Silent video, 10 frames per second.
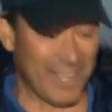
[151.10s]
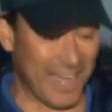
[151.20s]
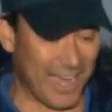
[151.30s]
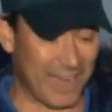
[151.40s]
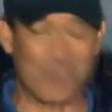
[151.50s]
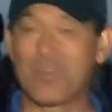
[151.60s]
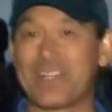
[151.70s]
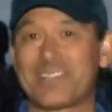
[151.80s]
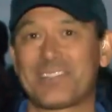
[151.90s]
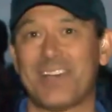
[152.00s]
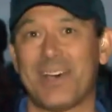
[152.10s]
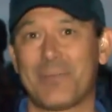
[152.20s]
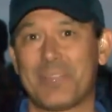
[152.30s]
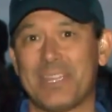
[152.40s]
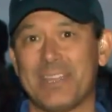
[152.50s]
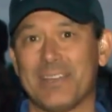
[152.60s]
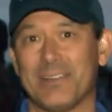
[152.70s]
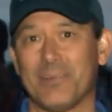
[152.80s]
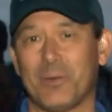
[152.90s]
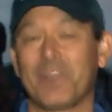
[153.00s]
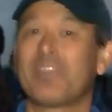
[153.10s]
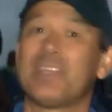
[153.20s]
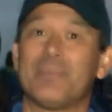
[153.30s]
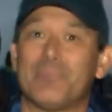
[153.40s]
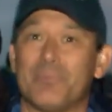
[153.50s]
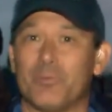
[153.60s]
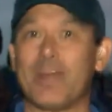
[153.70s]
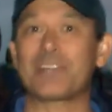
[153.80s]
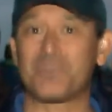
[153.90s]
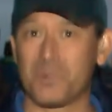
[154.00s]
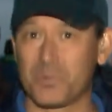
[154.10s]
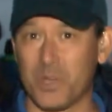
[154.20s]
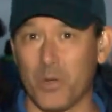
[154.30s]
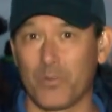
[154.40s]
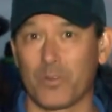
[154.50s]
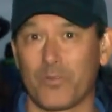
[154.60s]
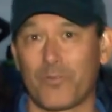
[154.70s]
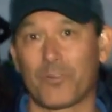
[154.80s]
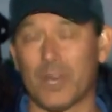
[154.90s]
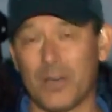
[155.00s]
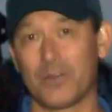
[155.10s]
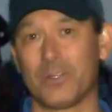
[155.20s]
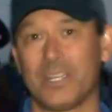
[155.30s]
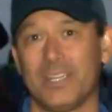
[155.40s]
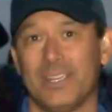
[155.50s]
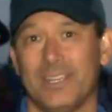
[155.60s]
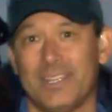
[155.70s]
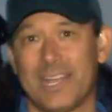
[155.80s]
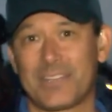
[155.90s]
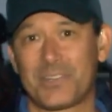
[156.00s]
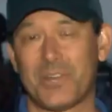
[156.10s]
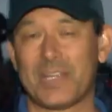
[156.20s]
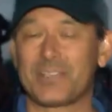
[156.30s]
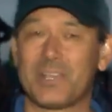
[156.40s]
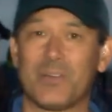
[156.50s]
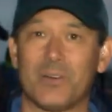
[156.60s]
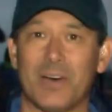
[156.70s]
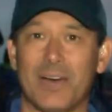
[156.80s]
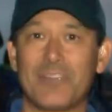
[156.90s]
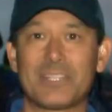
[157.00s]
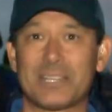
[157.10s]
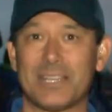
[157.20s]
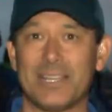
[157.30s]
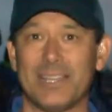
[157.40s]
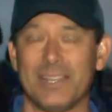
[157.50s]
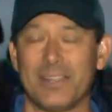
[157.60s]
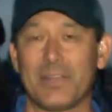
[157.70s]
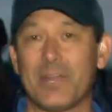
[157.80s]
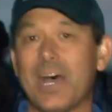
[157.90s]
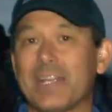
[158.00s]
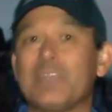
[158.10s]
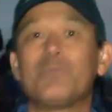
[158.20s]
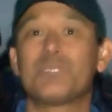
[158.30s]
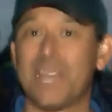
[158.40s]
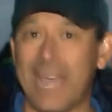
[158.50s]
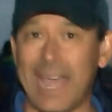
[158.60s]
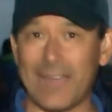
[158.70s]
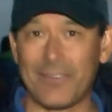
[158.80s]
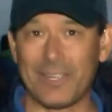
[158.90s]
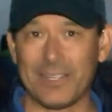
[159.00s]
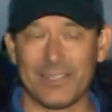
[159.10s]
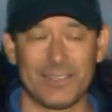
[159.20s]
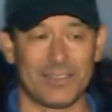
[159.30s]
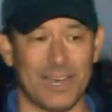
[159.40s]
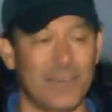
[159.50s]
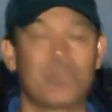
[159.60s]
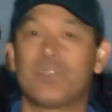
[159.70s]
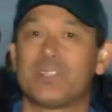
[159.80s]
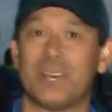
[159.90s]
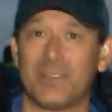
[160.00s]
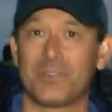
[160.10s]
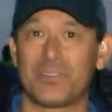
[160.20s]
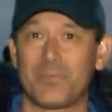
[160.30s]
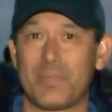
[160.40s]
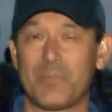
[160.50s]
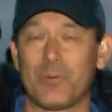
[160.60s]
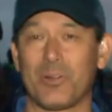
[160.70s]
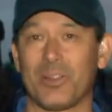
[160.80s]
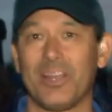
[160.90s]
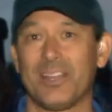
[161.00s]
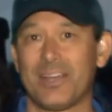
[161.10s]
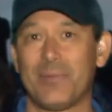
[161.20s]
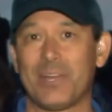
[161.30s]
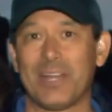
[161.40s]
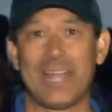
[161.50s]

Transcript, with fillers: uh, rest stop, the one of the restrooms overflowed yesterday. So obviously they're not used to having hundreds and hundreds of people coming on